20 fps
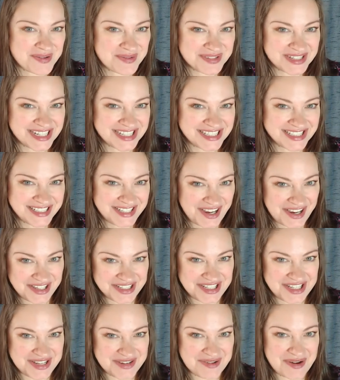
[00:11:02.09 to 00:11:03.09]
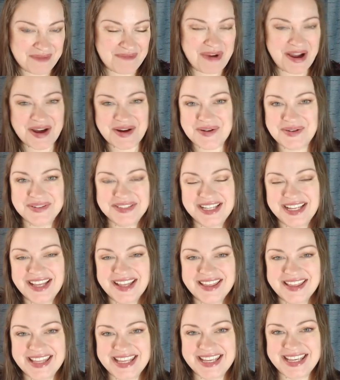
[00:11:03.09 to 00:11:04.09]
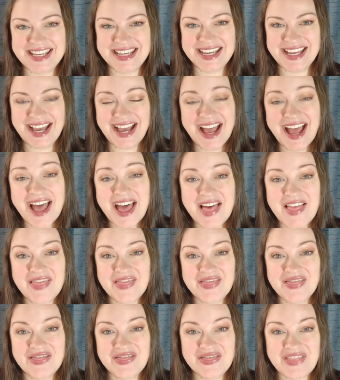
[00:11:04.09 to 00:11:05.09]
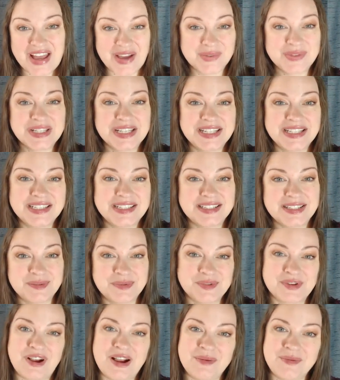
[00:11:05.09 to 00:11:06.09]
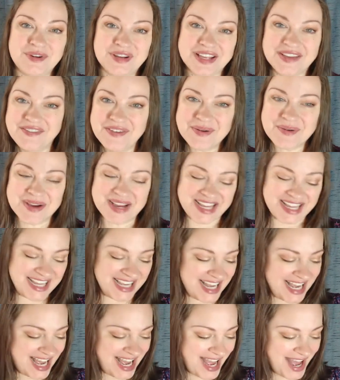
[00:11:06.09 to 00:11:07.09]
I wanted to talk to you about the 1,000 subscriber giveaway.